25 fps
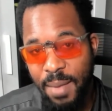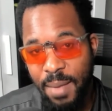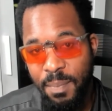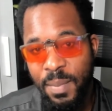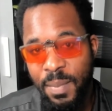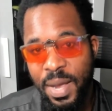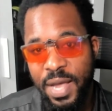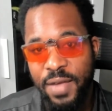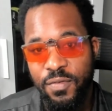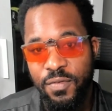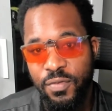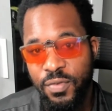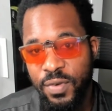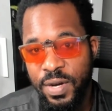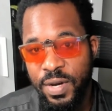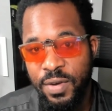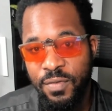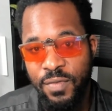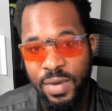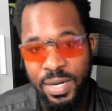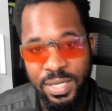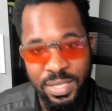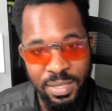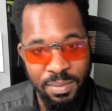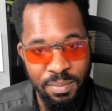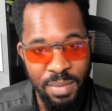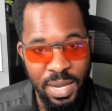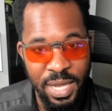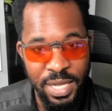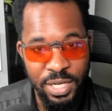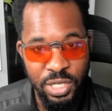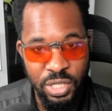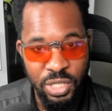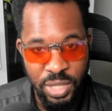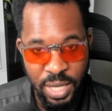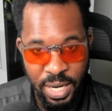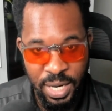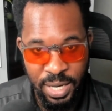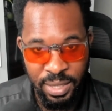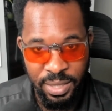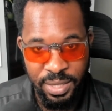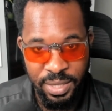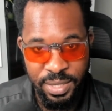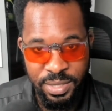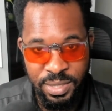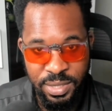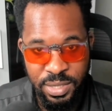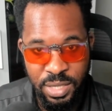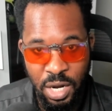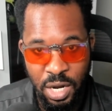my free resume
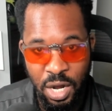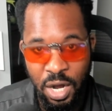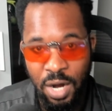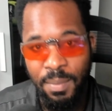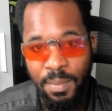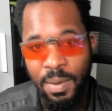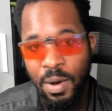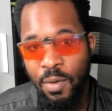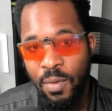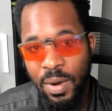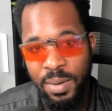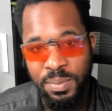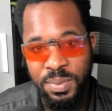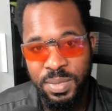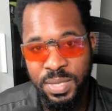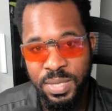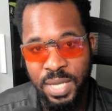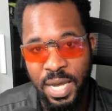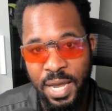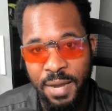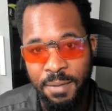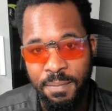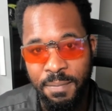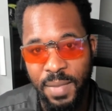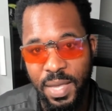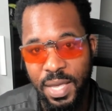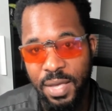checklist on my website.